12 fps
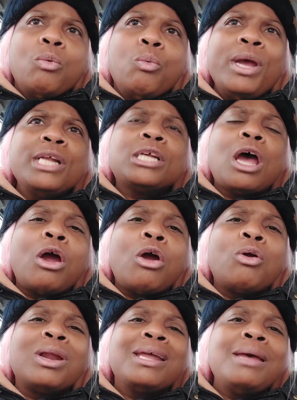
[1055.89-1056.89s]
we
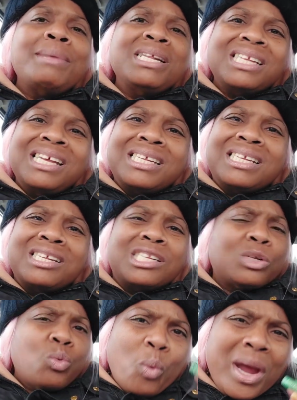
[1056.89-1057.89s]
turn lemons into
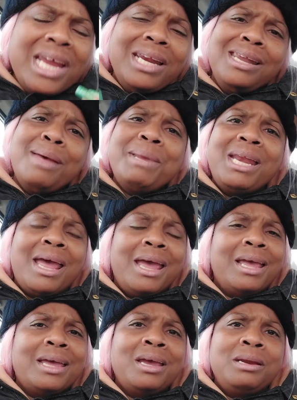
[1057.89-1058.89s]
sweet
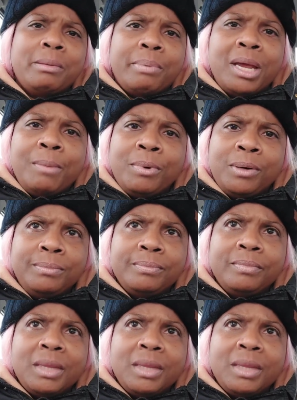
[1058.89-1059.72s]
lemonade, Kingdom people.